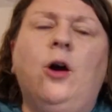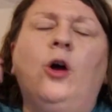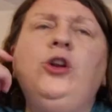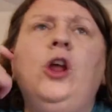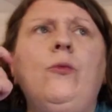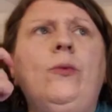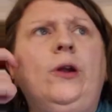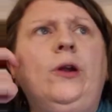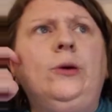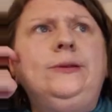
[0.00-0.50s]
I
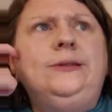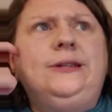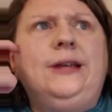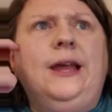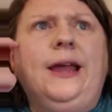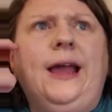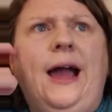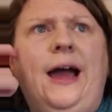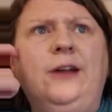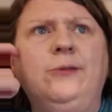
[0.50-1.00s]
know when I was
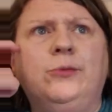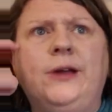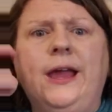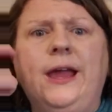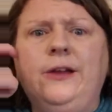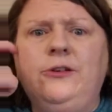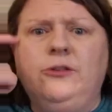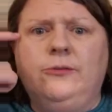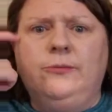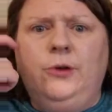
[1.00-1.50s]
staying at Animal
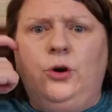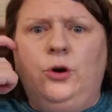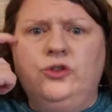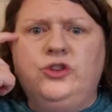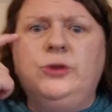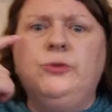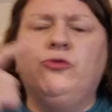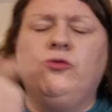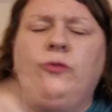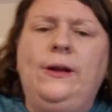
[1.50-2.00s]
Kingdom
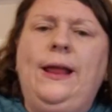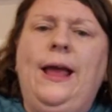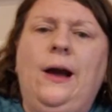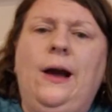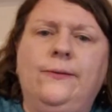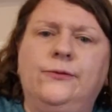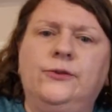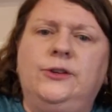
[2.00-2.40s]
Lodge, it was really helpful to